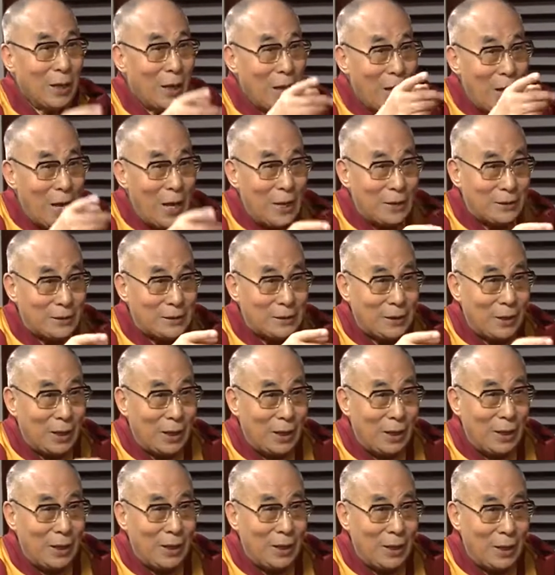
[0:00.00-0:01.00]
As
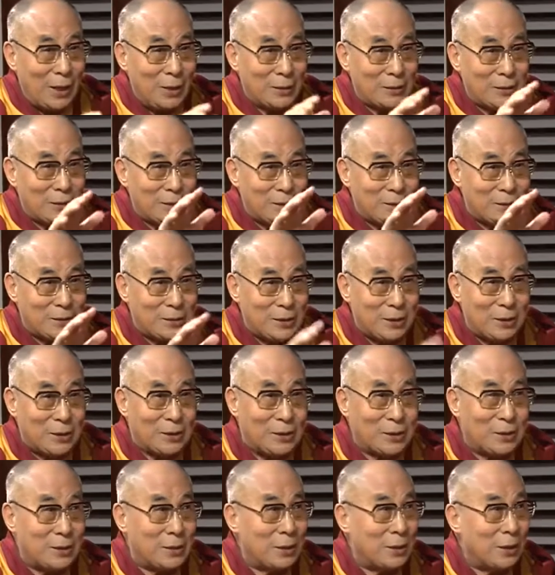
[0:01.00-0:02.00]
early as
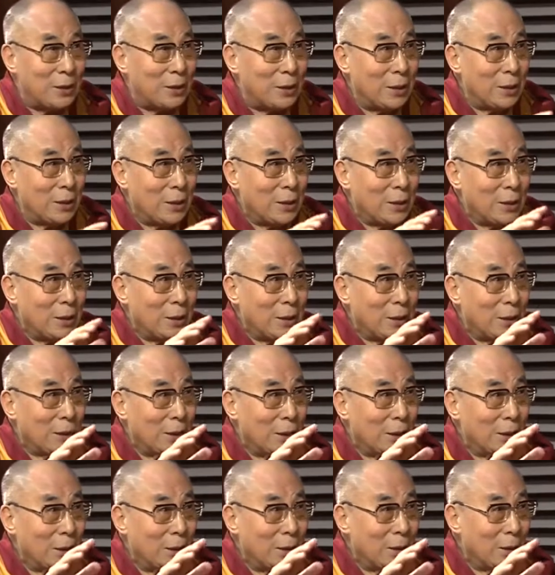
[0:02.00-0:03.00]

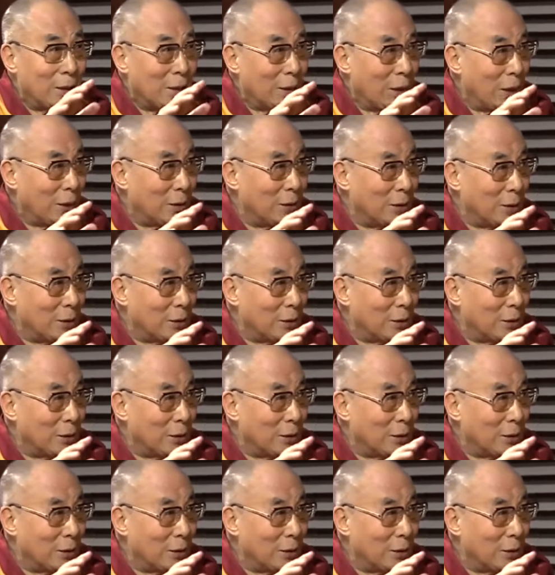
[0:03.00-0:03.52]
69, I